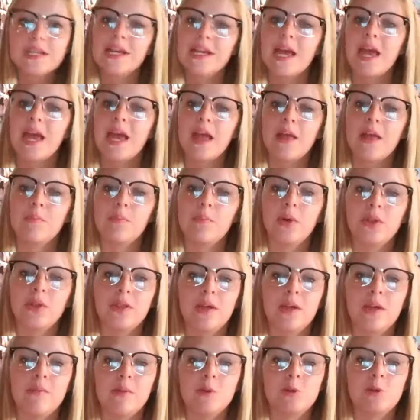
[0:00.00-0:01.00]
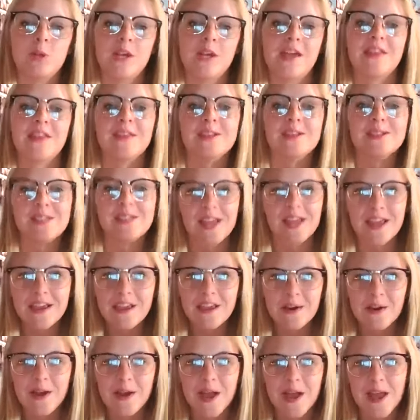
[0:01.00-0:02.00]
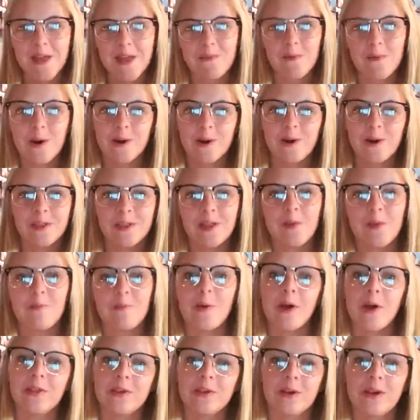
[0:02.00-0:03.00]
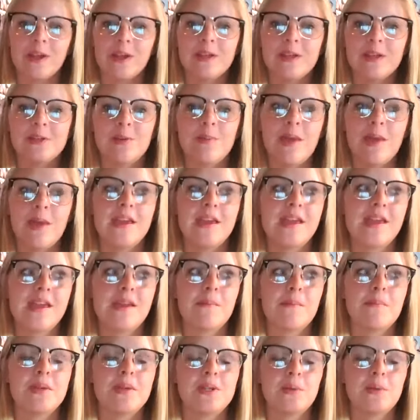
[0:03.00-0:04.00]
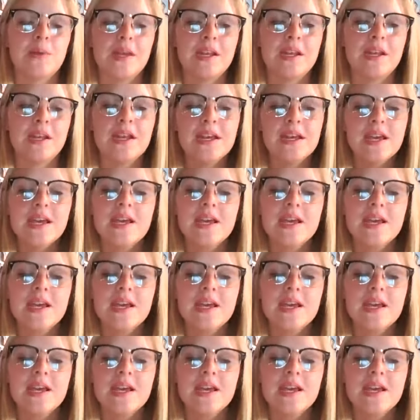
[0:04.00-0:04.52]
and put them usually in the sink and work on them while the cookies are baking in between.